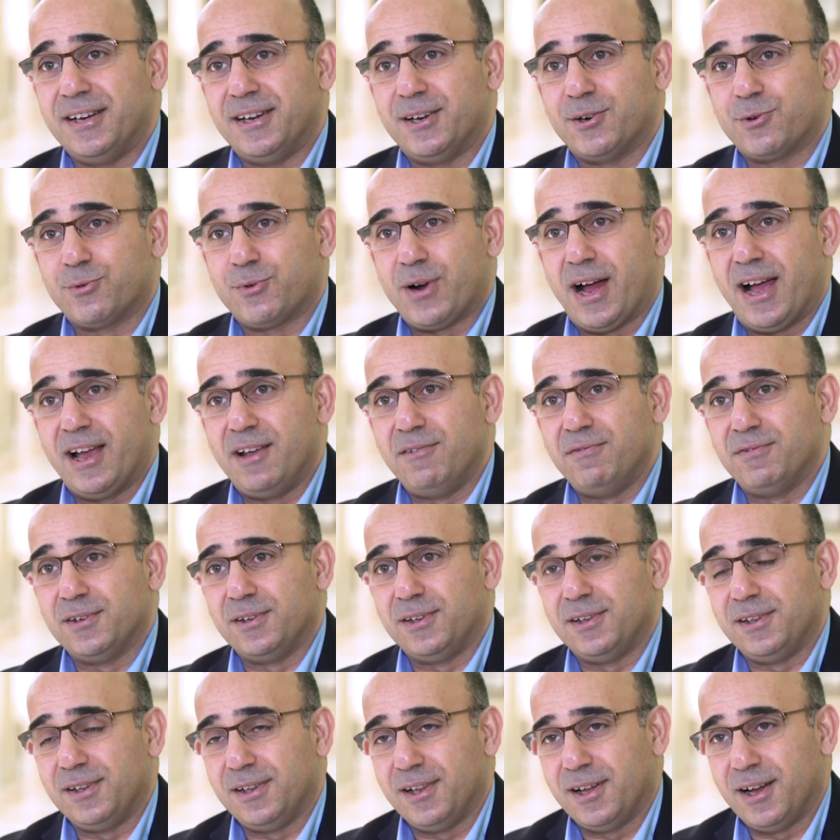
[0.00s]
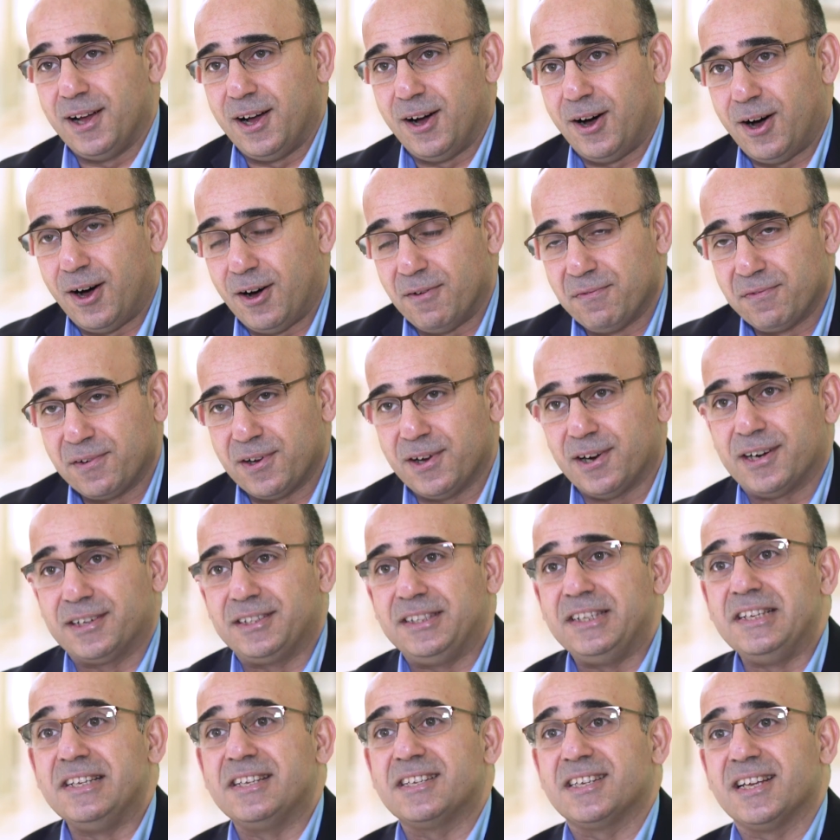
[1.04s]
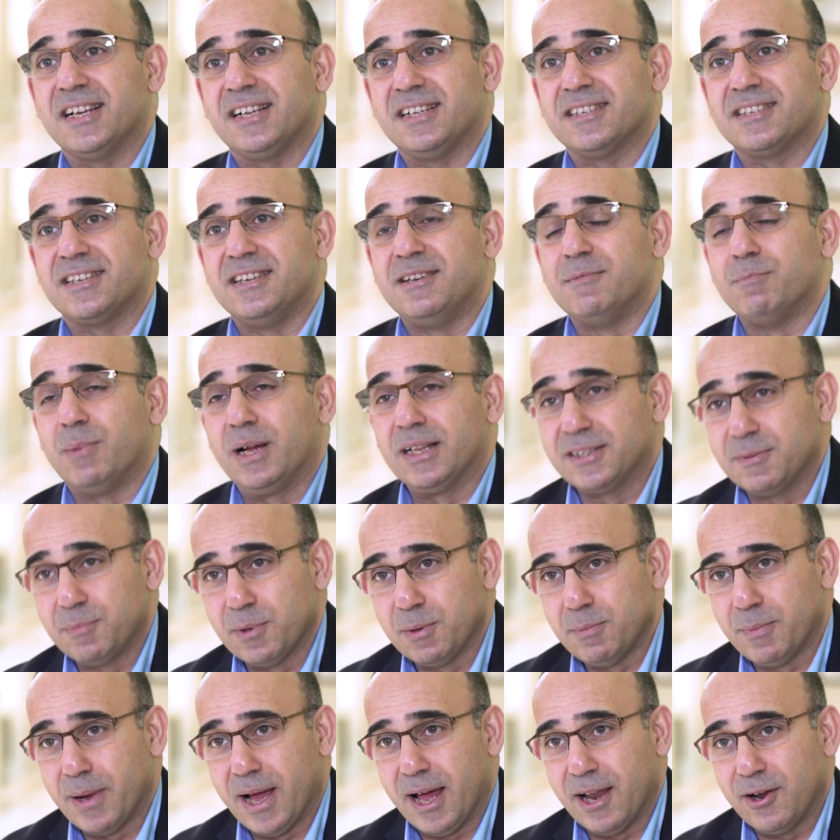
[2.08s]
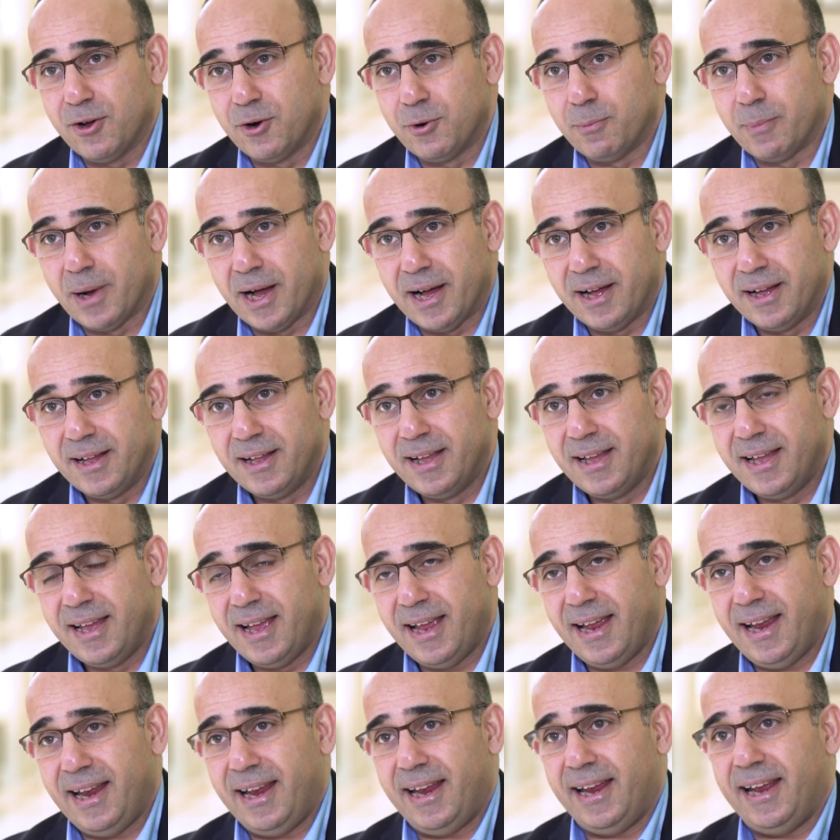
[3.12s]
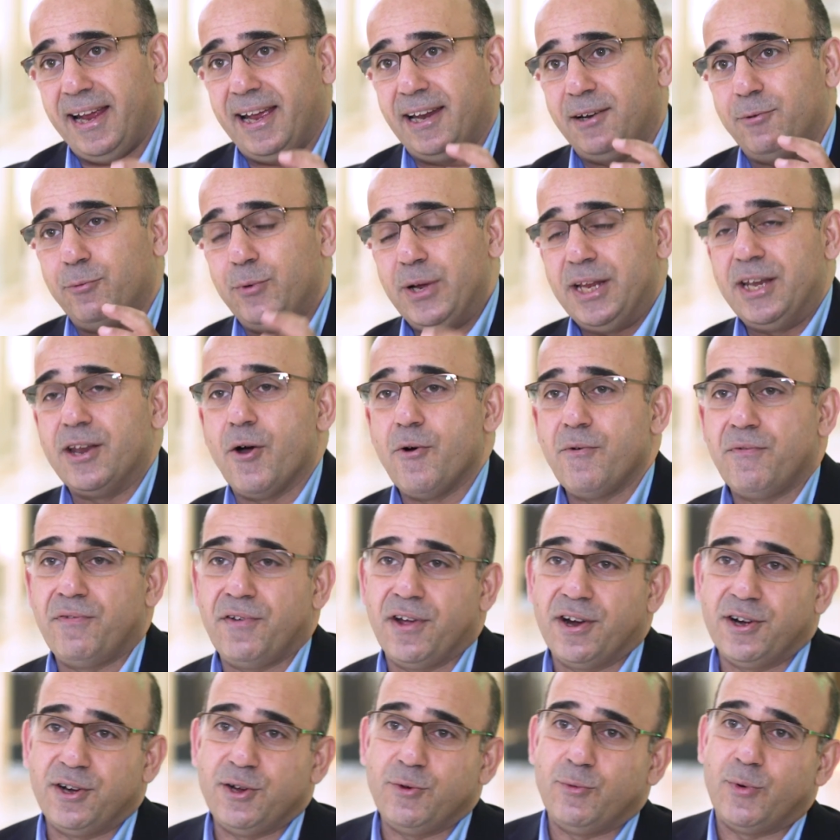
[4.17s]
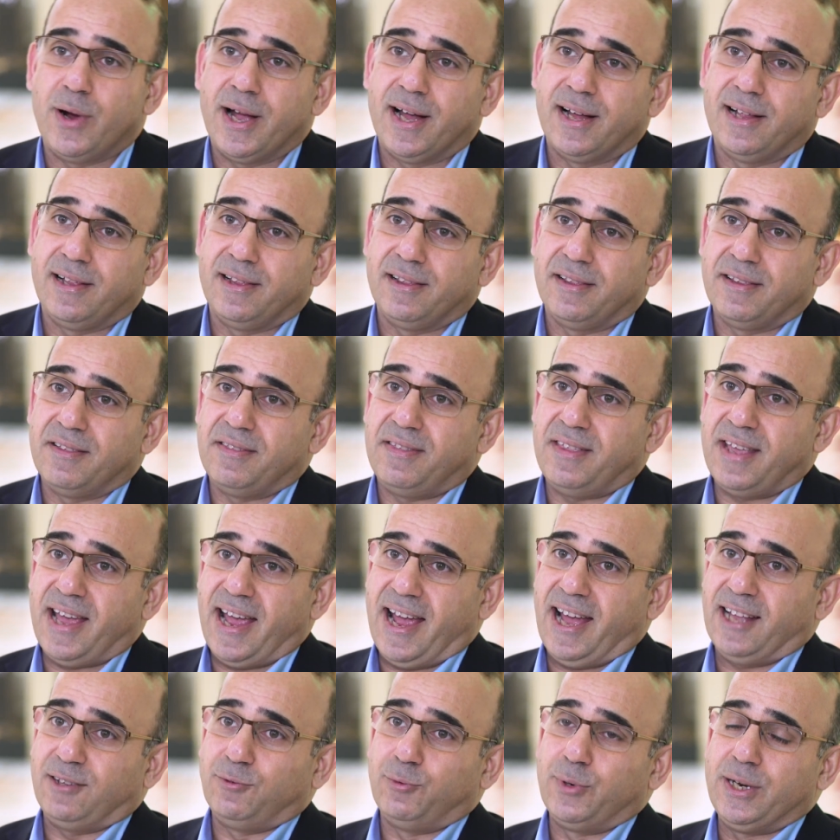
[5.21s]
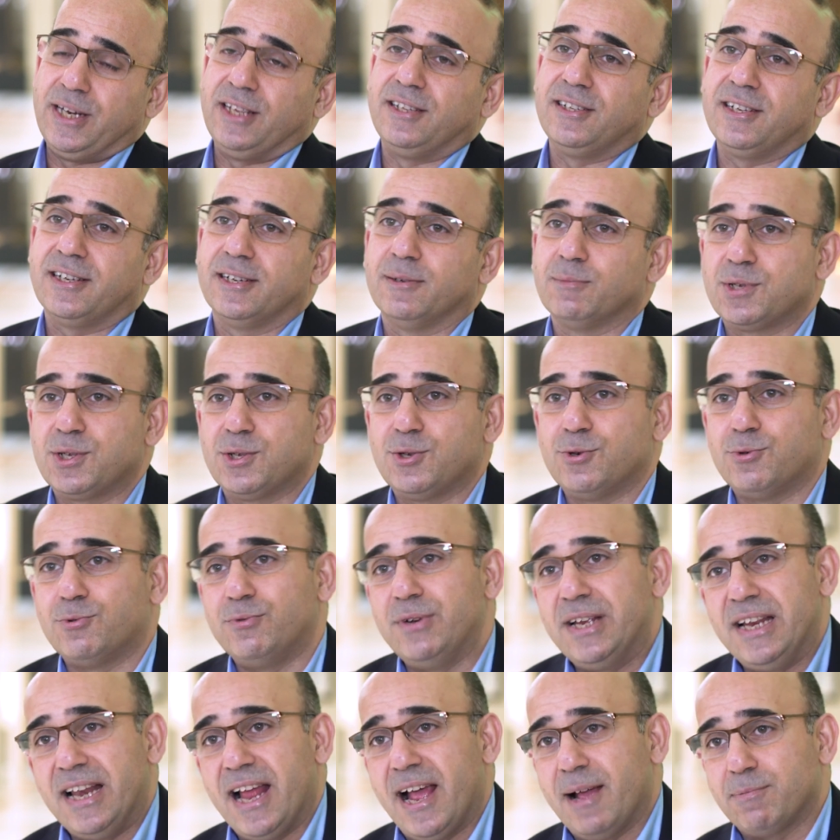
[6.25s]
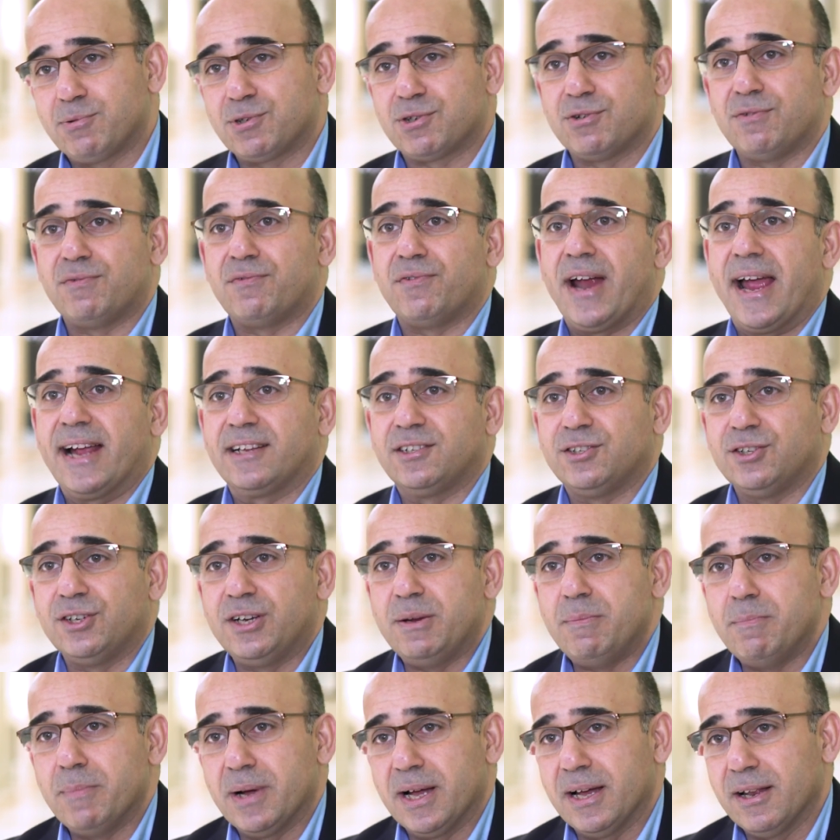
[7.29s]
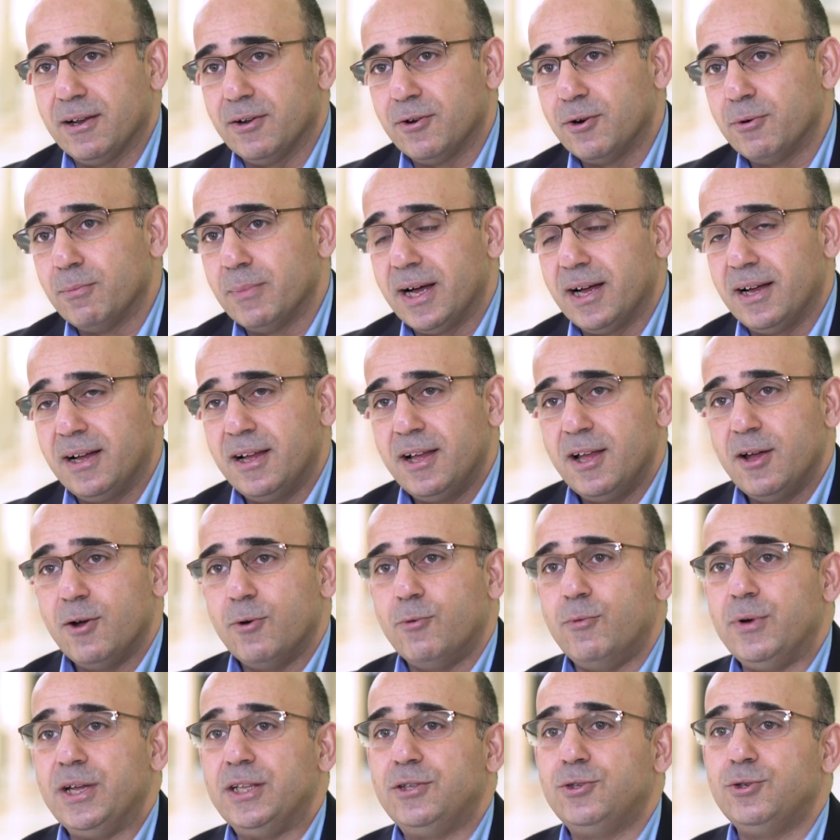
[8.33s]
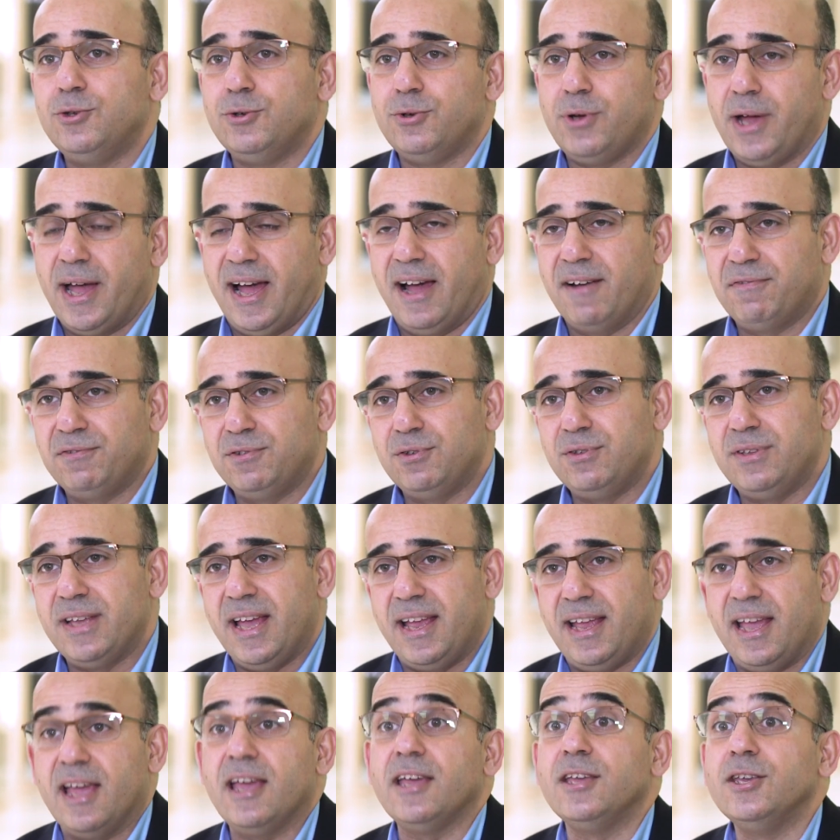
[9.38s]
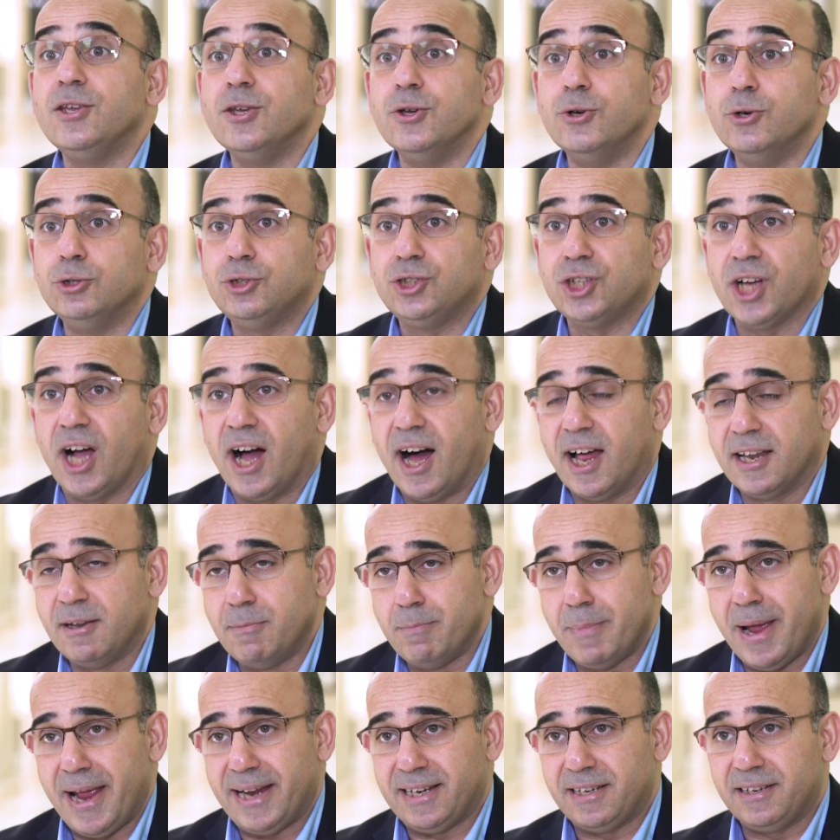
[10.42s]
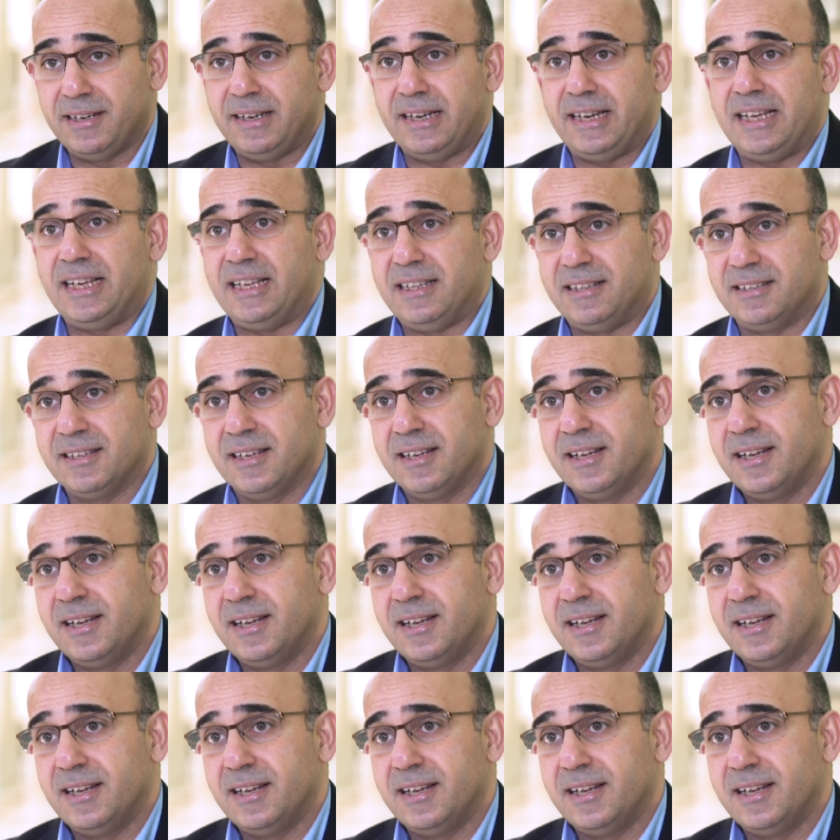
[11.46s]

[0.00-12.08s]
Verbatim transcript: arrival of CAR T-cells in multiple myeloma. And we know very well that when it comes to relapse refractory myeloma, we do have today a huge unmet need.